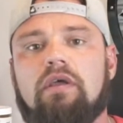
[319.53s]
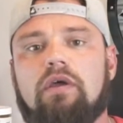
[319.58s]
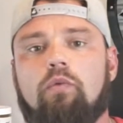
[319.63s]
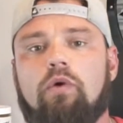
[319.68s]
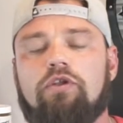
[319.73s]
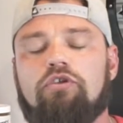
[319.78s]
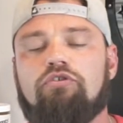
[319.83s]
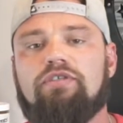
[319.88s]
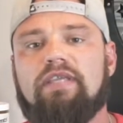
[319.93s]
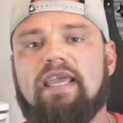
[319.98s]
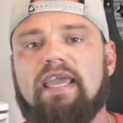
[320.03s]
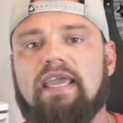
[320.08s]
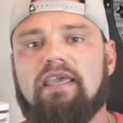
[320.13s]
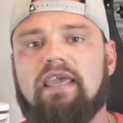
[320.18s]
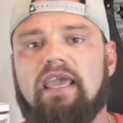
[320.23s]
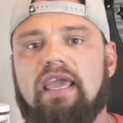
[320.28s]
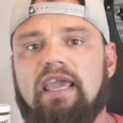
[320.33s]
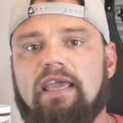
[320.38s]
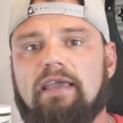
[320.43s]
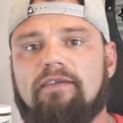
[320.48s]
when you
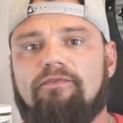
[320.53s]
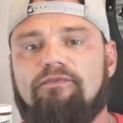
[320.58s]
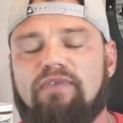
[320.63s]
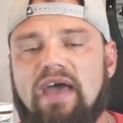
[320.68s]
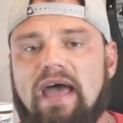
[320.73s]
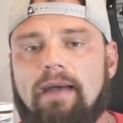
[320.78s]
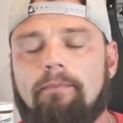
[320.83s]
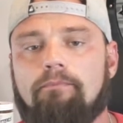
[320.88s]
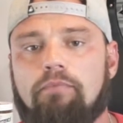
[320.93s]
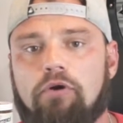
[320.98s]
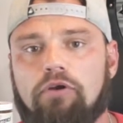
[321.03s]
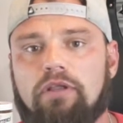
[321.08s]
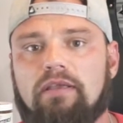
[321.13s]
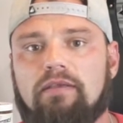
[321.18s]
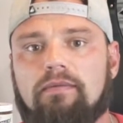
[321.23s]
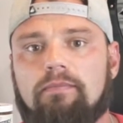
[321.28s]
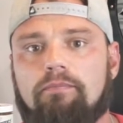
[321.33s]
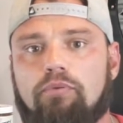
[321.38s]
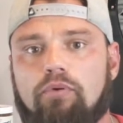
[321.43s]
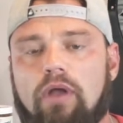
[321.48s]
take a fat
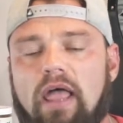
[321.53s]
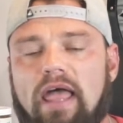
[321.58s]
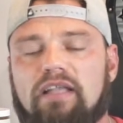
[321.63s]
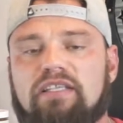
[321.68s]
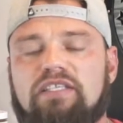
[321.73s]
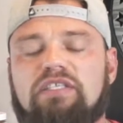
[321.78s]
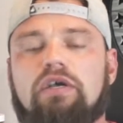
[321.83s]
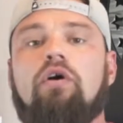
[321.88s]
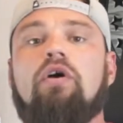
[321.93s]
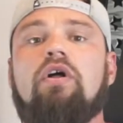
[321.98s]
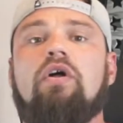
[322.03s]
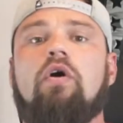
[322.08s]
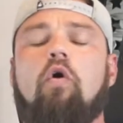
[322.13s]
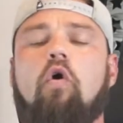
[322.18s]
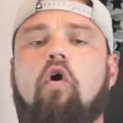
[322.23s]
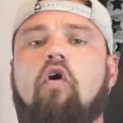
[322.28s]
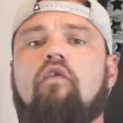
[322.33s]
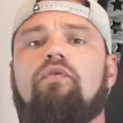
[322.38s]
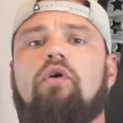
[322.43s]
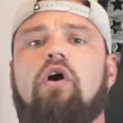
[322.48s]
burning product. So
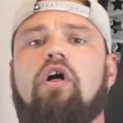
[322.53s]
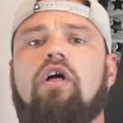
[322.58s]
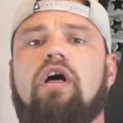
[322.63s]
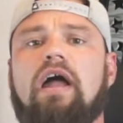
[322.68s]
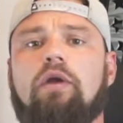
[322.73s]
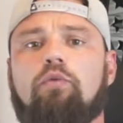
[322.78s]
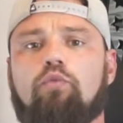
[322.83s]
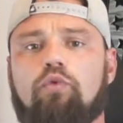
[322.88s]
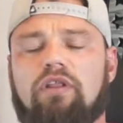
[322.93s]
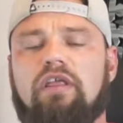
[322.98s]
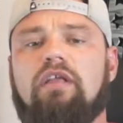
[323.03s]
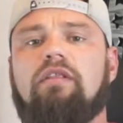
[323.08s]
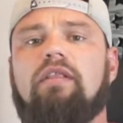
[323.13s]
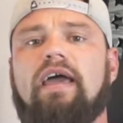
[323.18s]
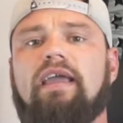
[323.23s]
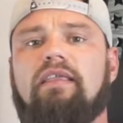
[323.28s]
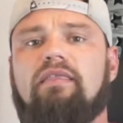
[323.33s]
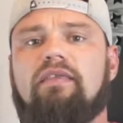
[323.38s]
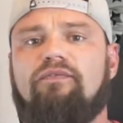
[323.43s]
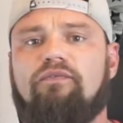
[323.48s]
overall, I really
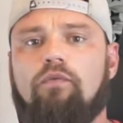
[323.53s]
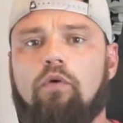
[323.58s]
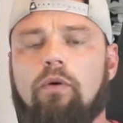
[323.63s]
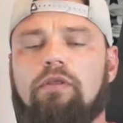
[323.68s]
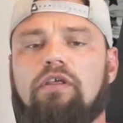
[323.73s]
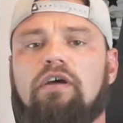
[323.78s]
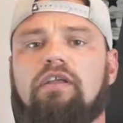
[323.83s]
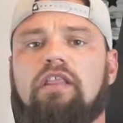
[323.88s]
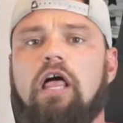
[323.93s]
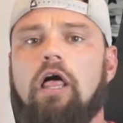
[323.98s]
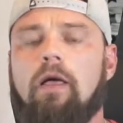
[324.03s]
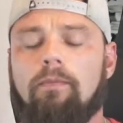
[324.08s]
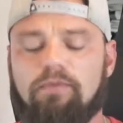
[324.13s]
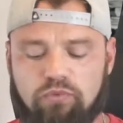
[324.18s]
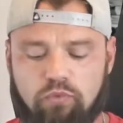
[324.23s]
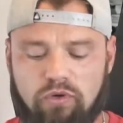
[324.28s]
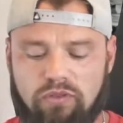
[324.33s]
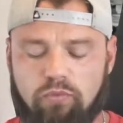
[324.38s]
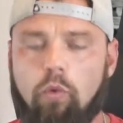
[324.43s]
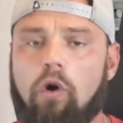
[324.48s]
like the formula. It
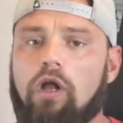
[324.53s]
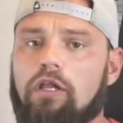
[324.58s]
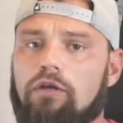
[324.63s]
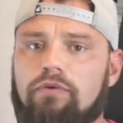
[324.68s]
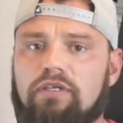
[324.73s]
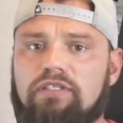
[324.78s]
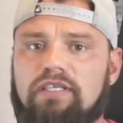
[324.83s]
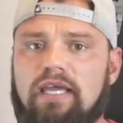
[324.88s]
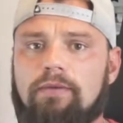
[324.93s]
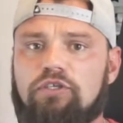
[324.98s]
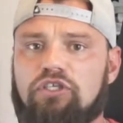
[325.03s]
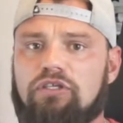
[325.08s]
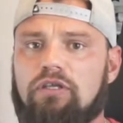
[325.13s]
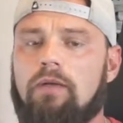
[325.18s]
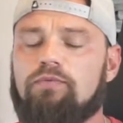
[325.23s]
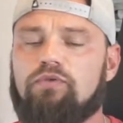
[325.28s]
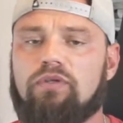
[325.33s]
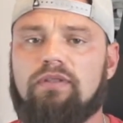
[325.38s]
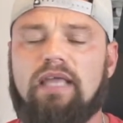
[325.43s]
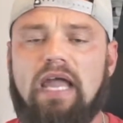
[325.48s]
helps with water retention,
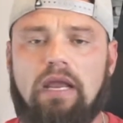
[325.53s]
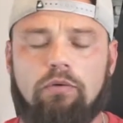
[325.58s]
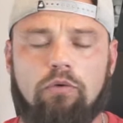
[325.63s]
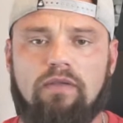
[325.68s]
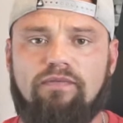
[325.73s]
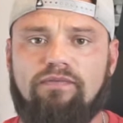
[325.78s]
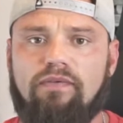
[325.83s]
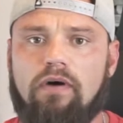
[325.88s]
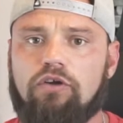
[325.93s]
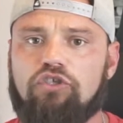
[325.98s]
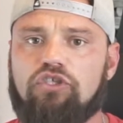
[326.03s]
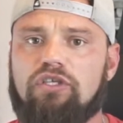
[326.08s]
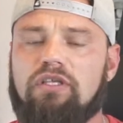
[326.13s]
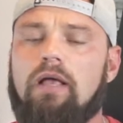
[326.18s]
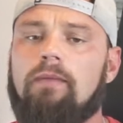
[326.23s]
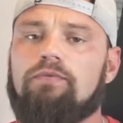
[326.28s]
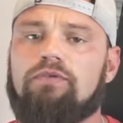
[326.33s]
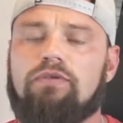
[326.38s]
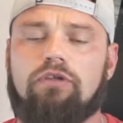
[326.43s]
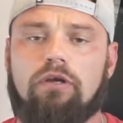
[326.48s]
helps with thyroid function,
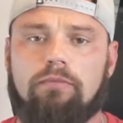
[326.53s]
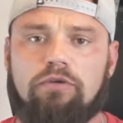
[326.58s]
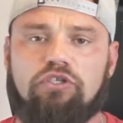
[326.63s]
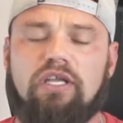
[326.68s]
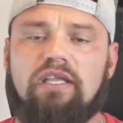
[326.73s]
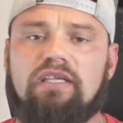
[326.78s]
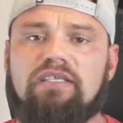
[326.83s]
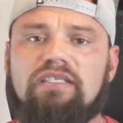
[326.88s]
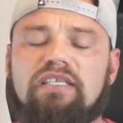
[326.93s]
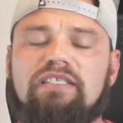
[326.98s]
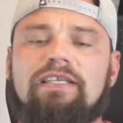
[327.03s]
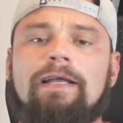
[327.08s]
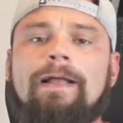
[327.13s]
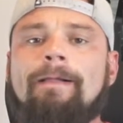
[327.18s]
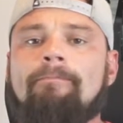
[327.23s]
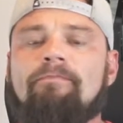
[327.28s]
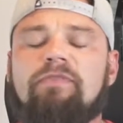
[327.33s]
helps with thermogenesis.